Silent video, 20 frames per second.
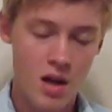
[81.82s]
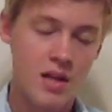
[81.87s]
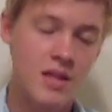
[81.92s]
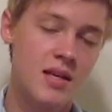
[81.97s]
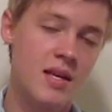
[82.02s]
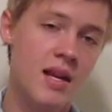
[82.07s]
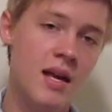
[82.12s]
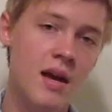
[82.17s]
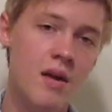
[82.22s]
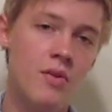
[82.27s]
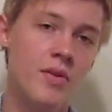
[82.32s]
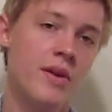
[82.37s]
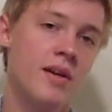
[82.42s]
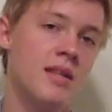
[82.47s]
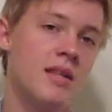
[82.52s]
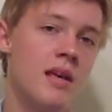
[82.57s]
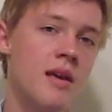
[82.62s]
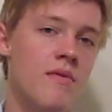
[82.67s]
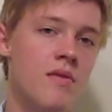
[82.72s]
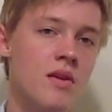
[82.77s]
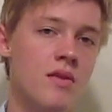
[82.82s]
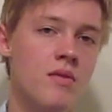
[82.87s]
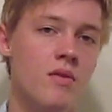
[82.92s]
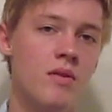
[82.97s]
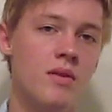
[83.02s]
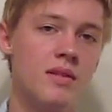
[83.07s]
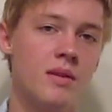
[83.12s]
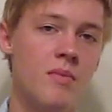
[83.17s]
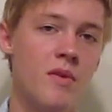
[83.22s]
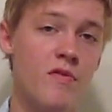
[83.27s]
Today I would like to give you
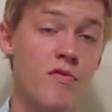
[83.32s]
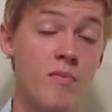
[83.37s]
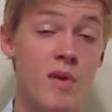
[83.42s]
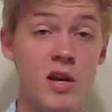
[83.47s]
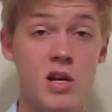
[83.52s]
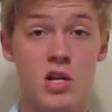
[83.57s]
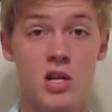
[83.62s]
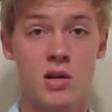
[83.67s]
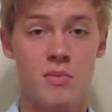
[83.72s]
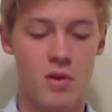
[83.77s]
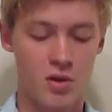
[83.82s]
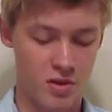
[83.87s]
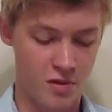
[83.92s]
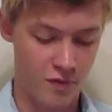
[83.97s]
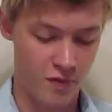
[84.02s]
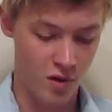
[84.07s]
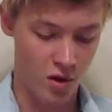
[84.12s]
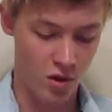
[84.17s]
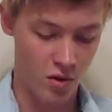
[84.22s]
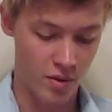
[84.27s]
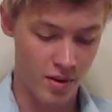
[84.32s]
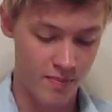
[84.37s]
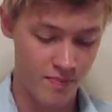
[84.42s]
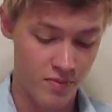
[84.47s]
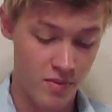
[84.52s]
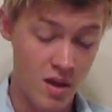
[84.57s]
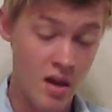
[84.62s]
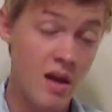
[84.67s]
some information about the following: